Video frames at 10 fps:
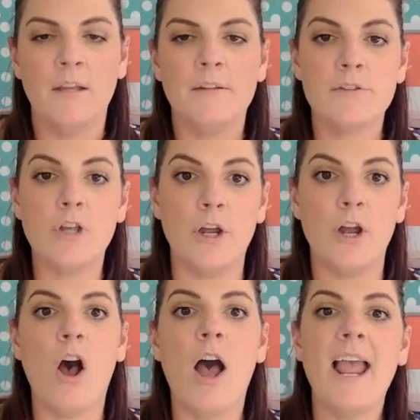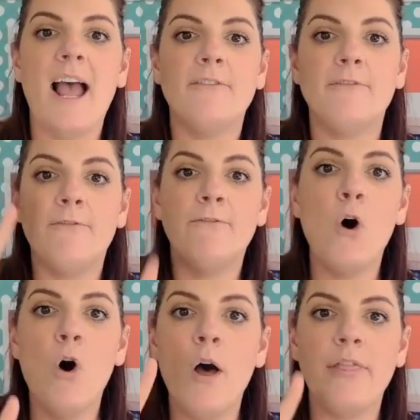So I have
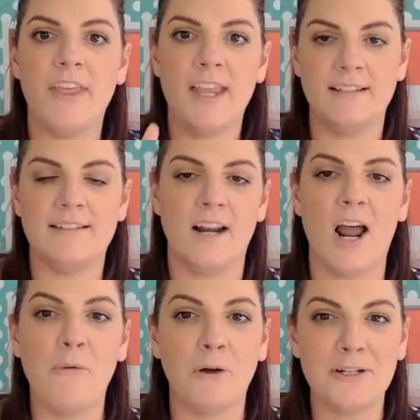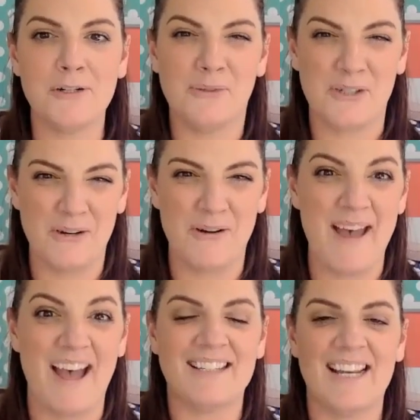4 things that I want to talk to you
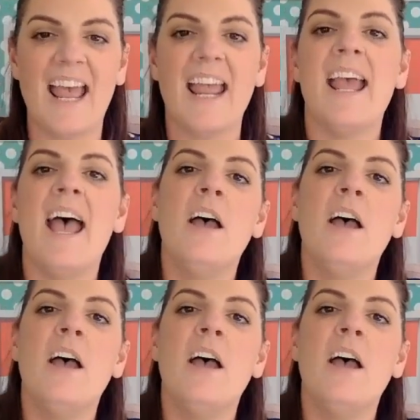about today